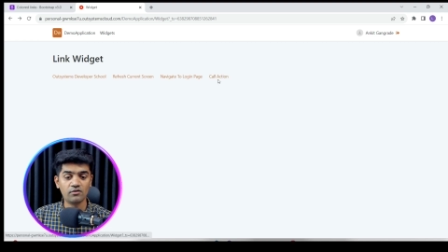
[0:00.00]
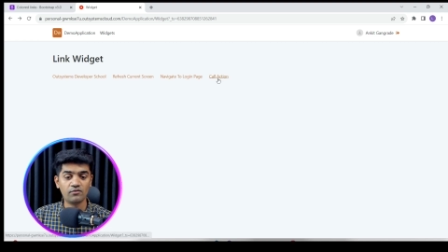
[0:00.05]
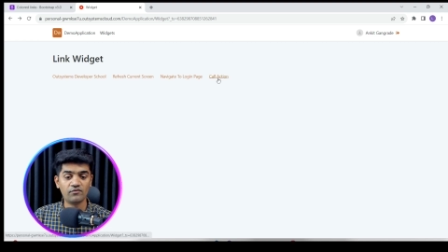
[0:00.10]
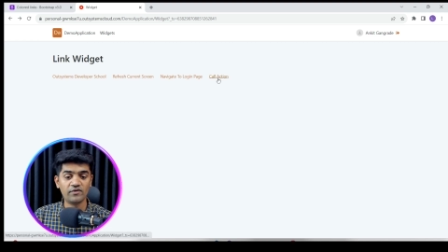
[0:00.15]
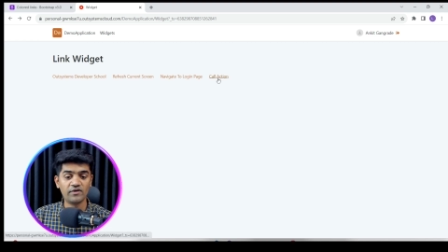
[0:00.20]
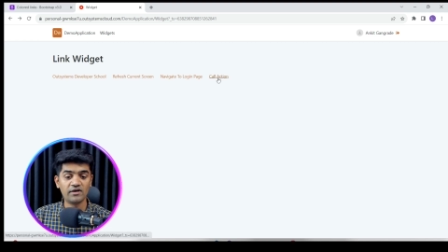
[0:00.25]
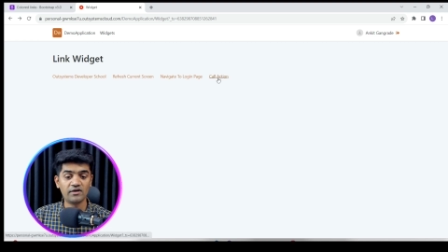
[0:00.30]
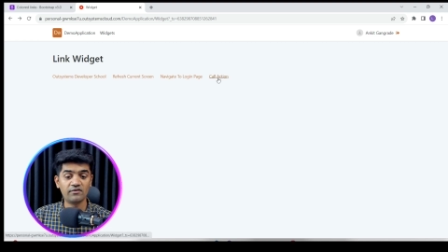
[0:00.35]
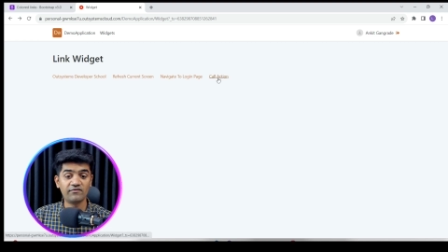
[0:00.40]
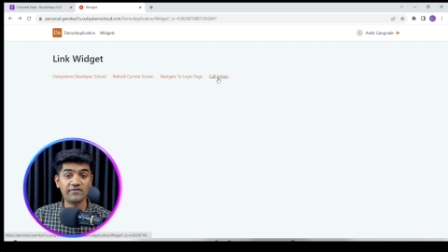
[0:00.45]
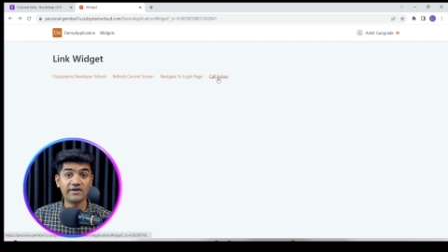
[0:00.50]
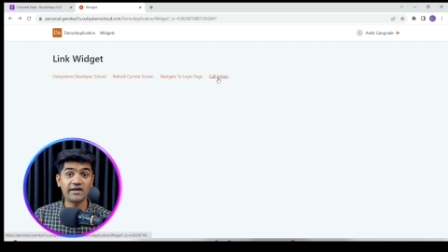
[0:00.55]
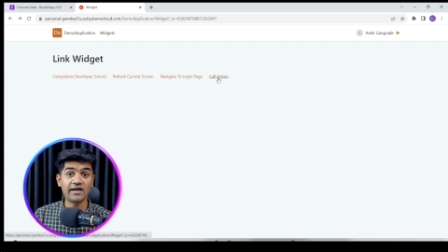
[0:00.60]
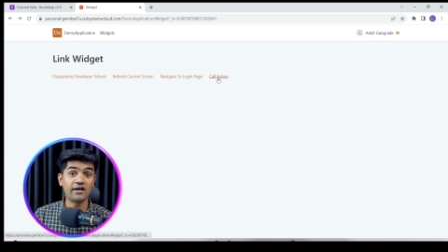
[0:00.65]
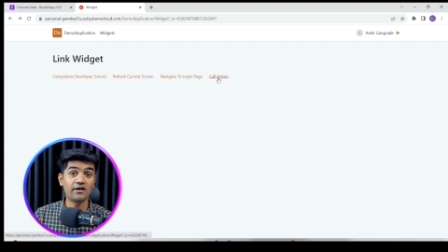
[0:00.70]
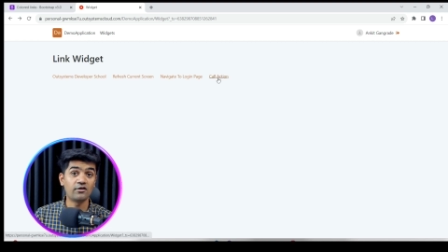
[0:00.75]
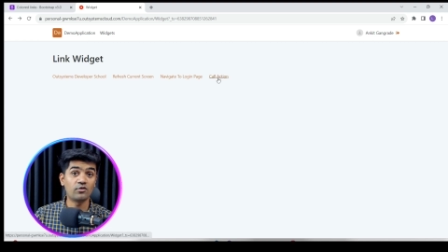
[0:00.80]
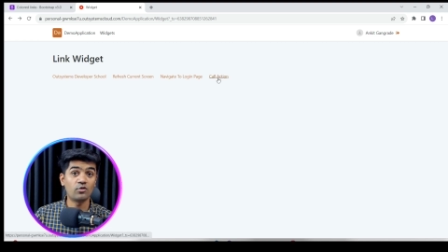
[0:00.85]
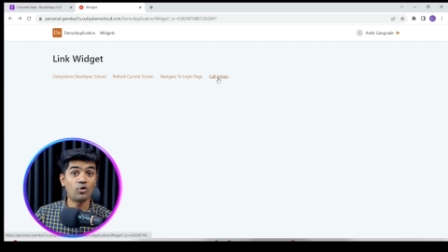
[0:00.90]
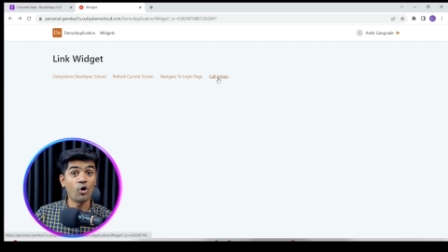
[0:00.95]
we
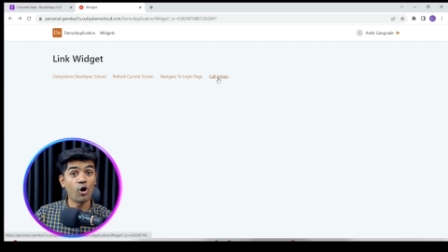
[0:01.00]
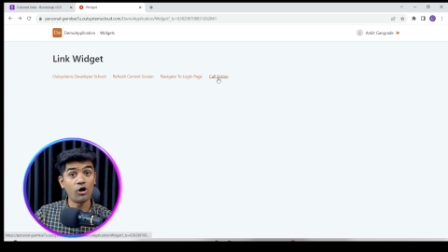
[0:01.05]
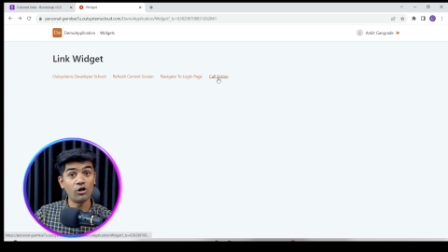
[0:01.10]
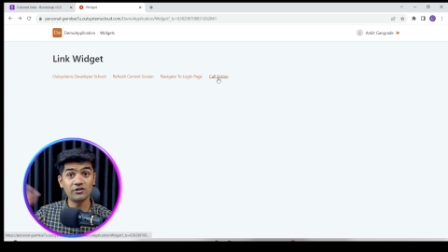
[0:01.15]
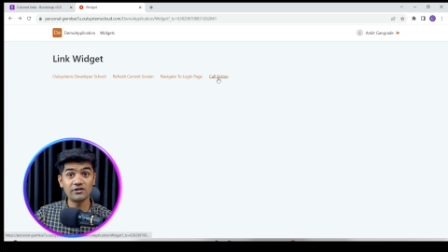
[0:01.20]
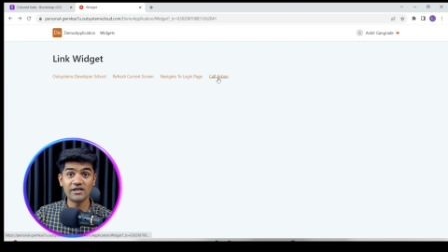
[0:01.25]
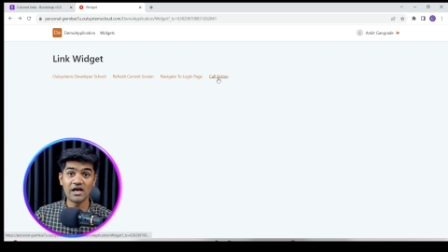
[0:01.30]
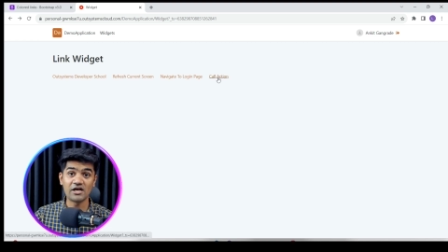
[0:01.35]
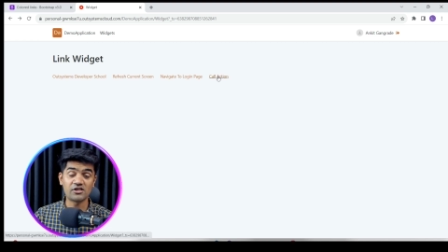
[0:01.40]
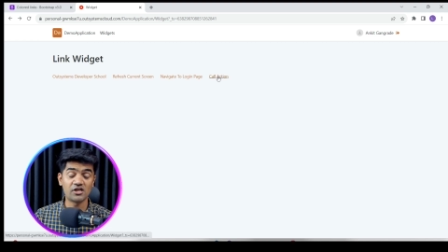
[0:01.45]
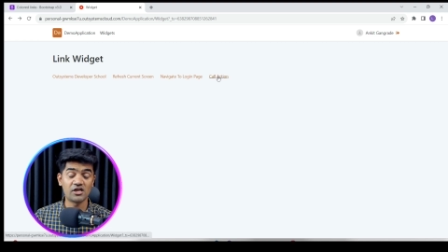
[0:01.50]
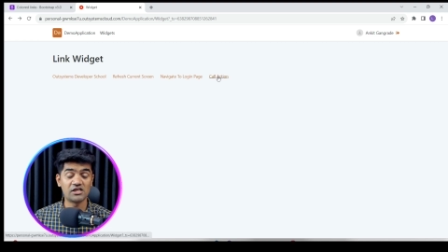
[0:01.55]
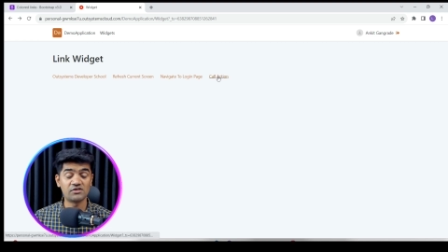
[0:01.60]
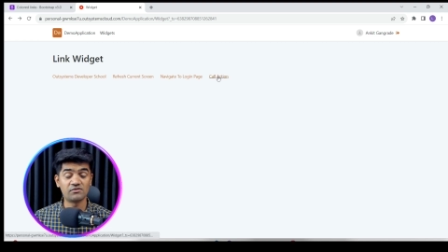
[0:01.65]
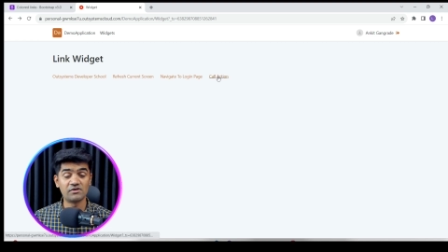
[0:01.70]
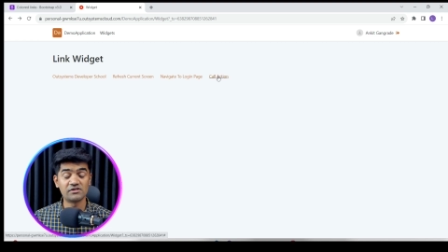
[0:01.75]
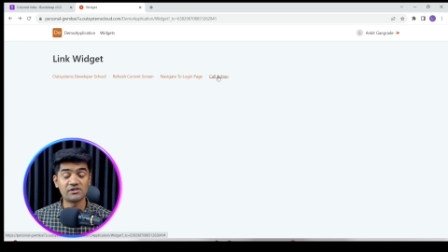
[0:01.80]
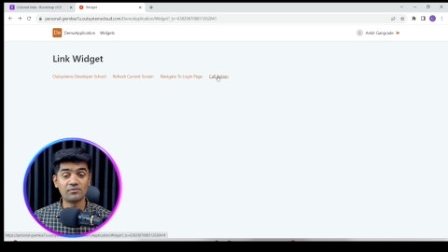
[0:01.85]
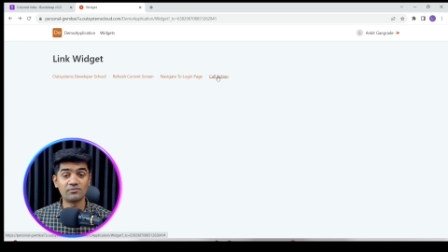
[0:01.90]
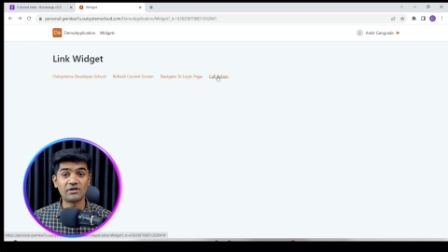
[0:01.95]
can call the action
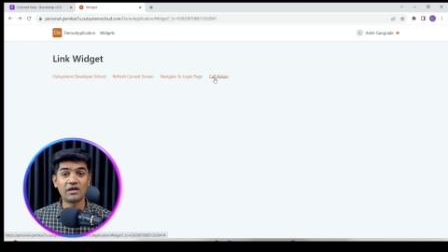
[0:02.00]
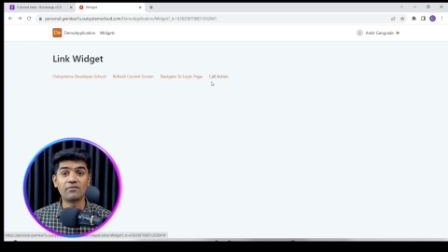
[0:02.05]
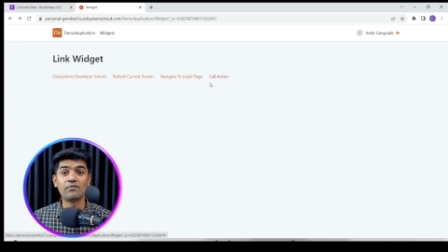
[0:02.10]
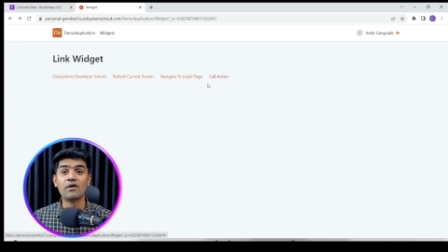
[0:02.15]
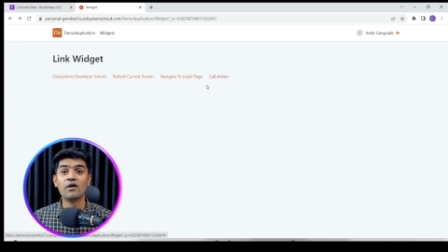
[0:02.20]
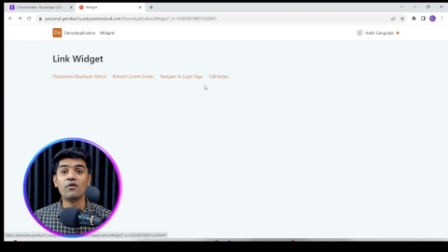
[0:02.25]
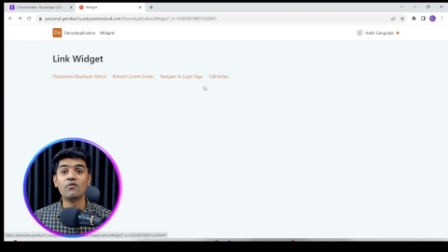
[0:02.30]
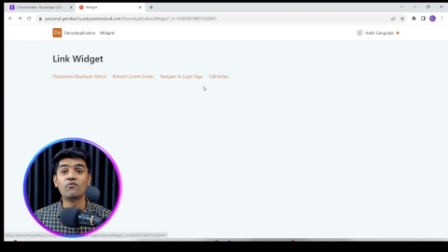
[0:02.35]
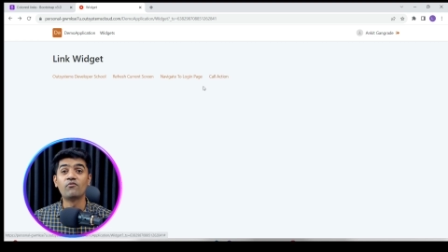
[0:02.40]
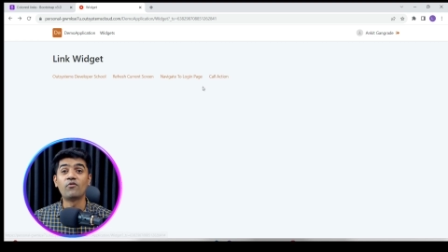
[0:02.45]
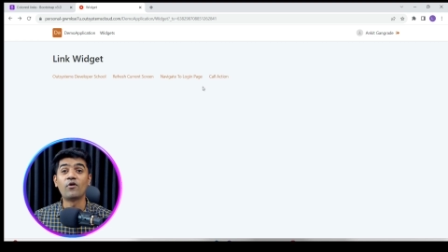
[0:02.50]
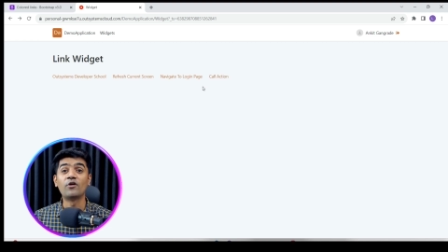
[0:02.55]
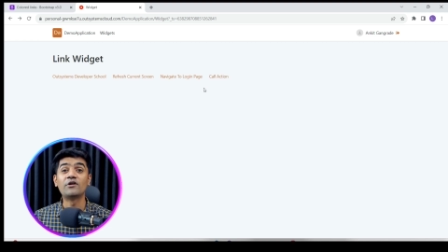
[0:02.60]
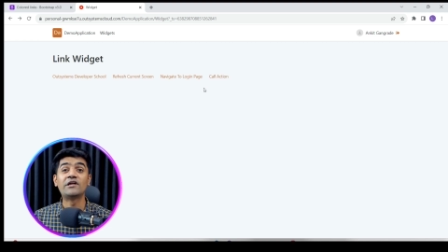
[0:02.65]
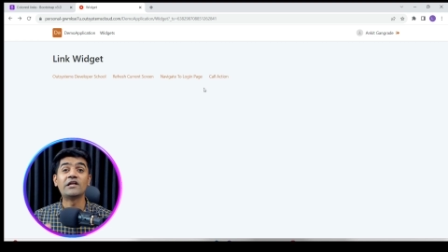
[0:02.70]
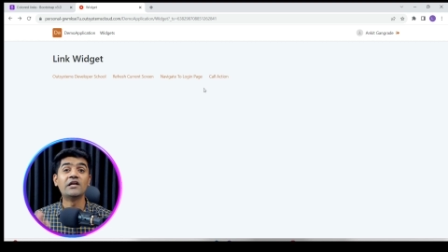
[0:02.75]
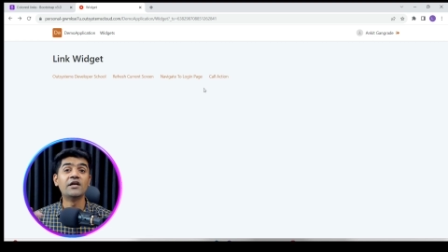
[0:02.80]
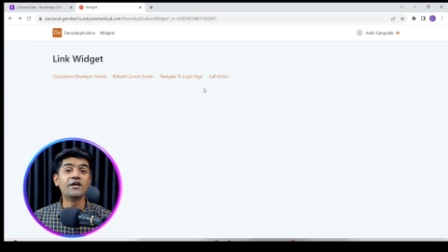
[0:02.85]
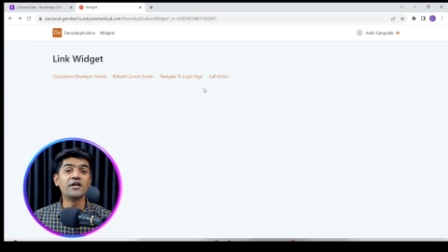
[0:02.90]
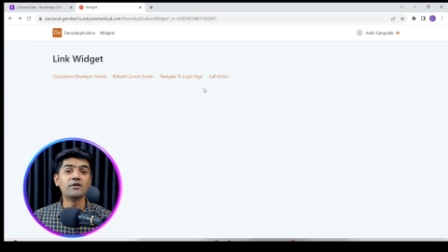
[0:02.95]
as well sometime for
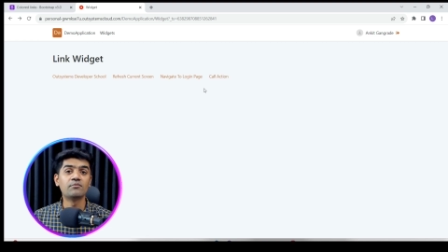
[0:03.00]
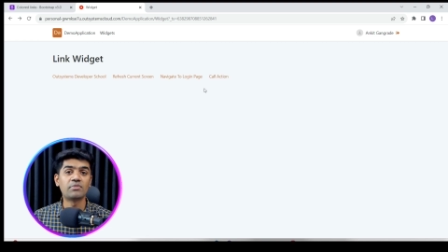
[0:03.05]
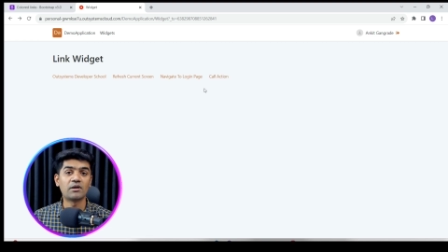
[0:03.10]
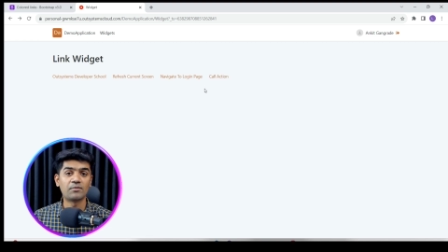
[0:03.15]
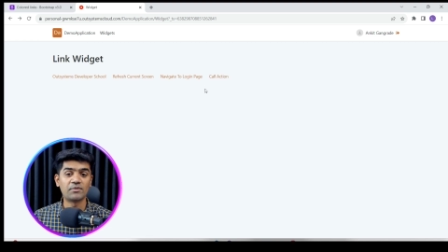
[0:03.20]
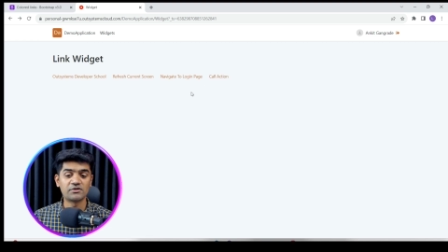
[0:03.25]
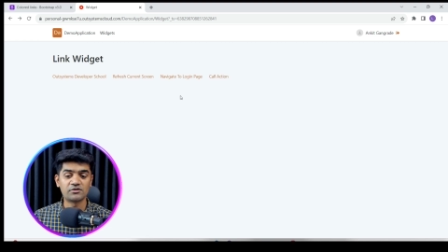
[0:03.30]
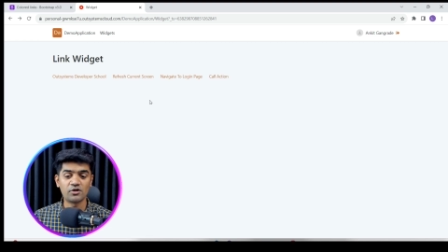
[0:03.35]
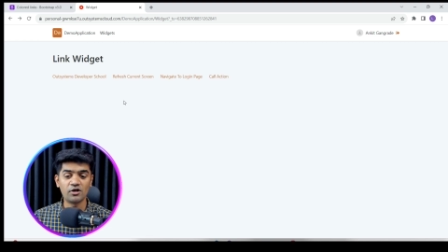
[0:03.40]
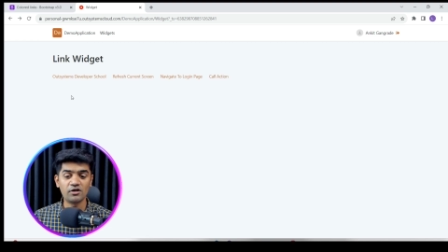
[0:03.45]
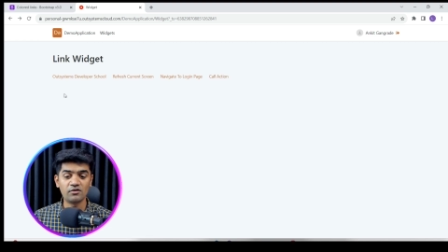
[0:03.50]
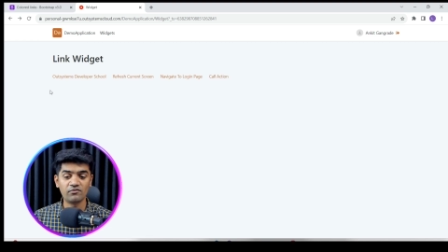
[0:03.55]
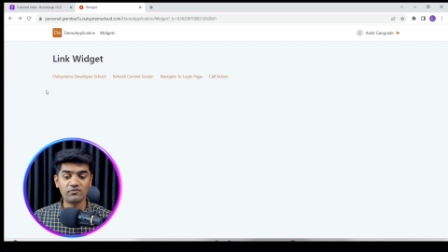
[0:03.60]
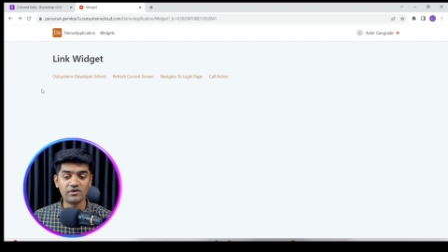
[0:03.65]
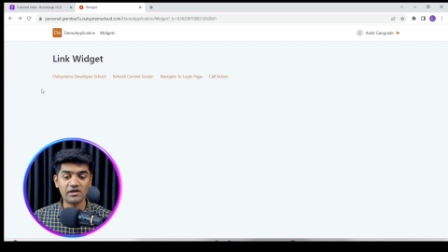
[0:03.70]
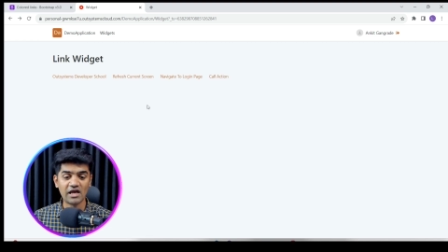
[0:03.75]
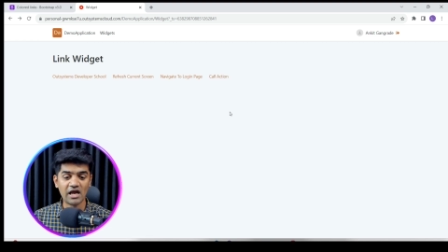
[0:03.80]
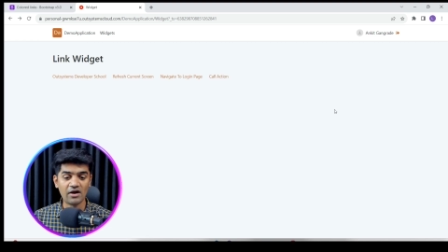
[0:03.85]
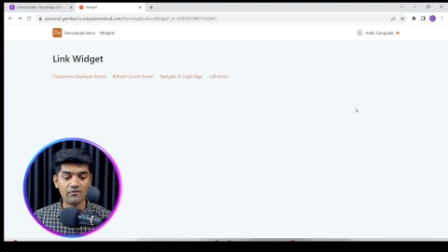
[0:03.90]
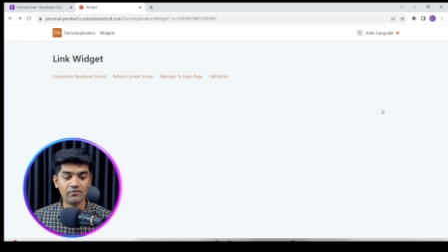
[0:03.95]
deleting purpose, right?
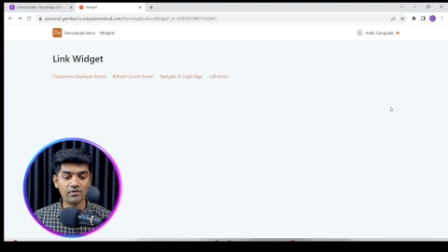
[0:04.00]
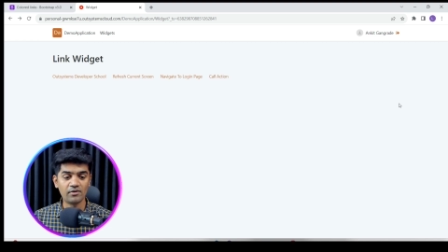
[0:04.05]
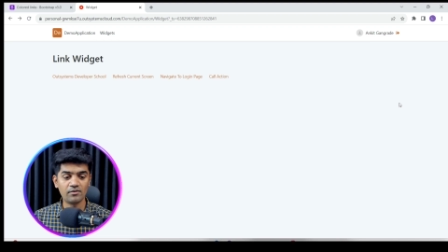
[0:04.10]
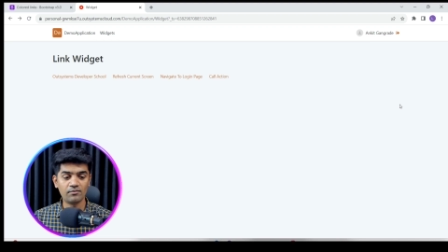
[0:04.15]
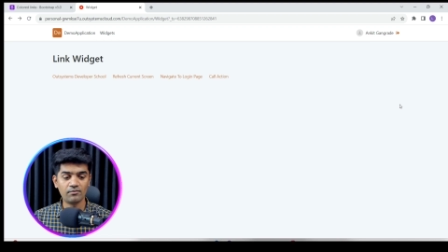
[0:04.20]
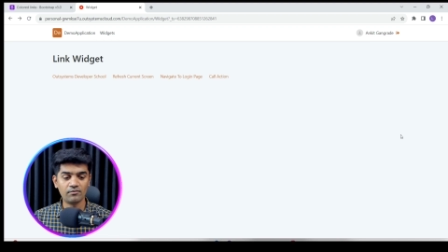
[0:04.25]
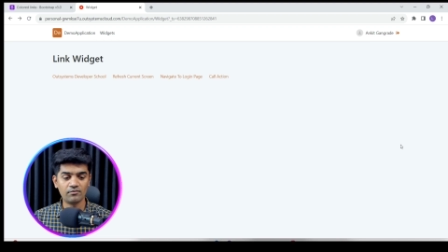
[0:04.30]
We have